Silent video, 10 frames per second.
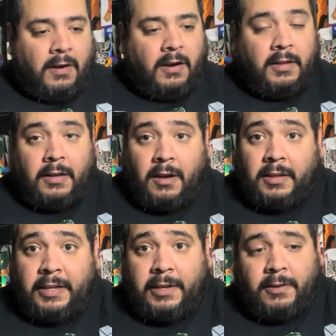
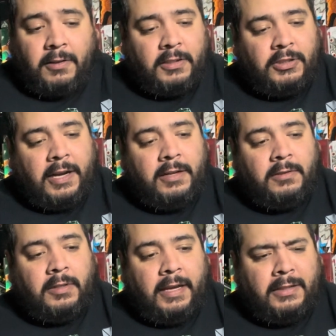on here on the
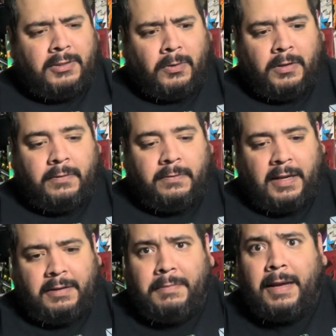channel and sort of
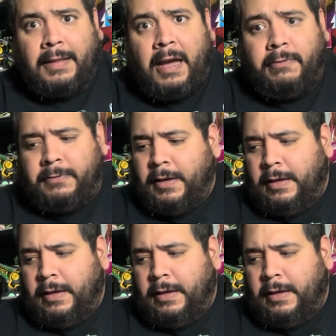like my life.